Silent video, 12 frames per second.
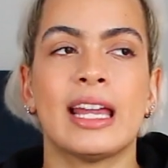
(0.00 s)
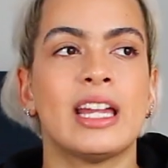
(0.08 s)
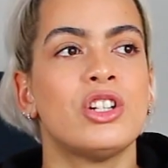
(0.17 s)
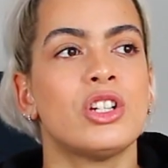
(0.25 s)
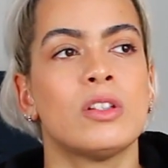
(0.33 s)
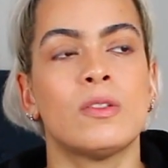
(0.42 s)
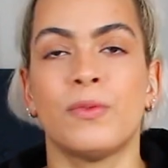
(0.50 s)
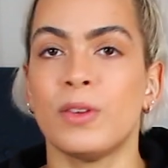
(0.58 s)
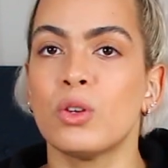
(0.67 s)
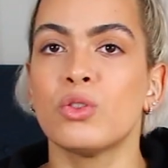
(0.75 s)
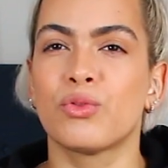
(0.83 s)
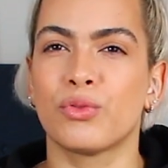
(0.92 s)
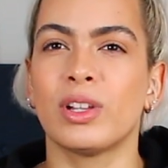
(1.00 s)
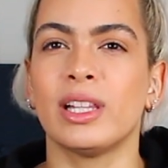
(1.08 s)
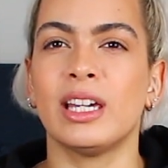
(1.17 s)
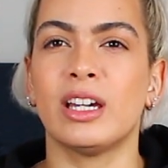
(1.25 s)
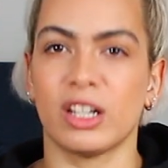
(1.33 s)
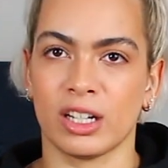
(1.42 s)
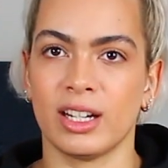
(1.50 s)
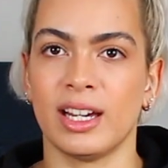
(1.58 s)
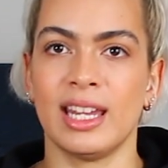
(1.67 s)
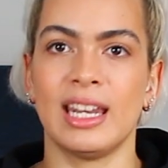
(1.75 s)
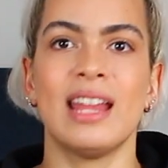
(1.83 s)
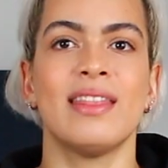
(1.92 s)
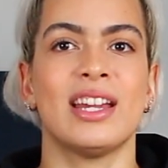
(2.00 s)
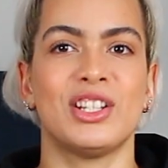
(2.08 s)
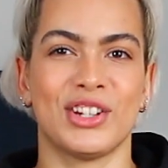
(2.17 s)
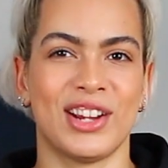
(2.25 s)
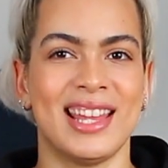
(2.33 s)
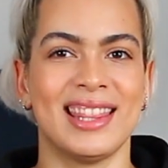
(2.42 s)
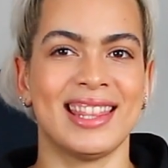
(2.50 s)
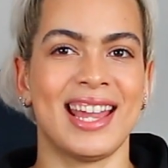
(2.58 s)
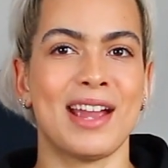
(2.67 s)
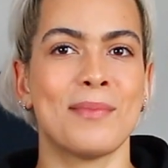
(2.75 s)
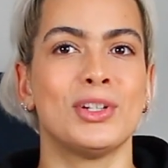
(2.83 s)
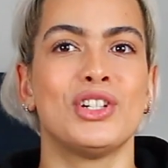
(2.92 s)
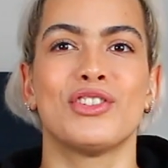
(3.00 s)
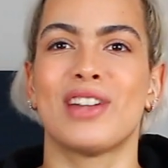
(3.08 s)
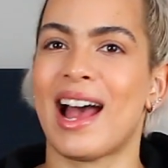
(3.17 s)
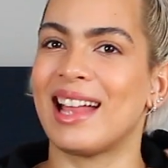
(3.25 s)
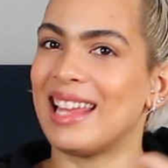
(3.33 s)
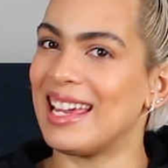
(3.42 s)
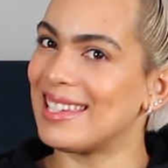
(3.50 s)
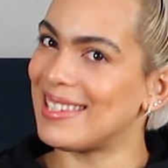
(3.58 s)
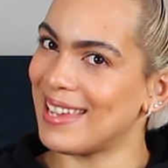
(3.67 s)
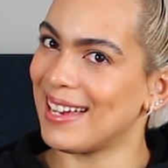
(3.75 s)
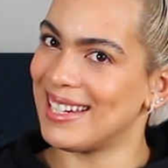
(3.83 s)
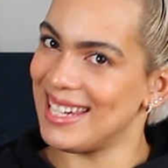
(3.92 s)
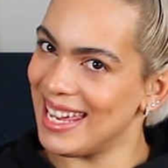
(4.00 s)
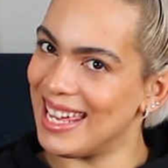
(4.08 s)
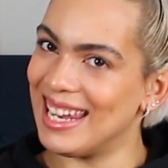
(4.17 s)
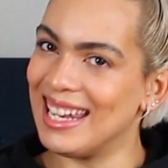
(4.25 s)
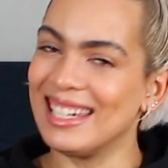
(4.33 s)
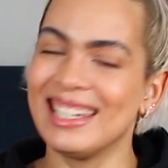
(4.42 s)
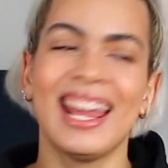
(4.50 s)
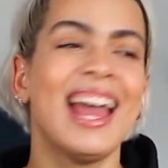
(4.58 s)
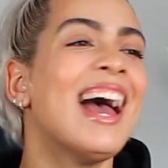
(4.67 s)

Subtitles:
Like, it just feels really good that you're in there, but you're not like sucked in.